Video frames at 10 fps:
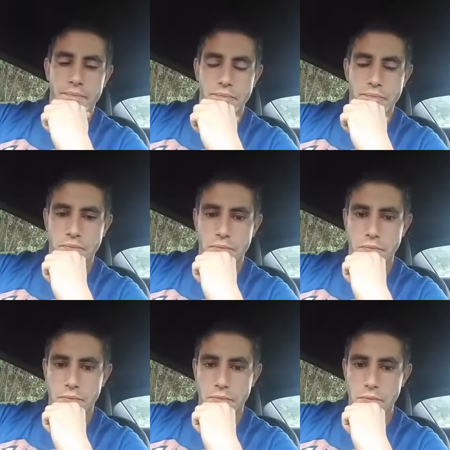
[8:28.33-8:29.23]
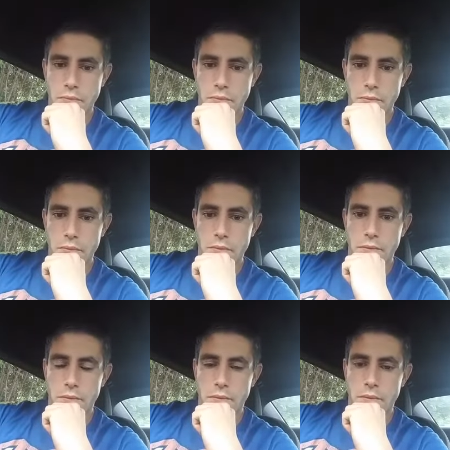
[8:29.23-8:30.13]

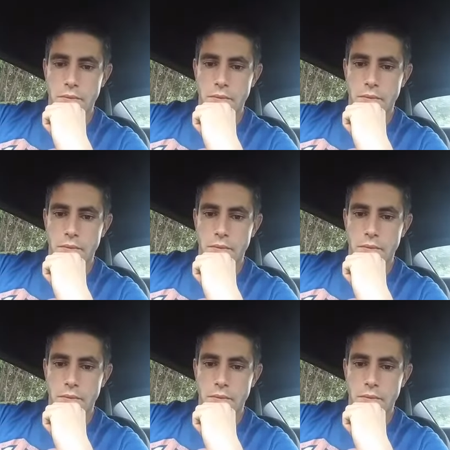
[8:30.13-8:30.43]
(no one is talking)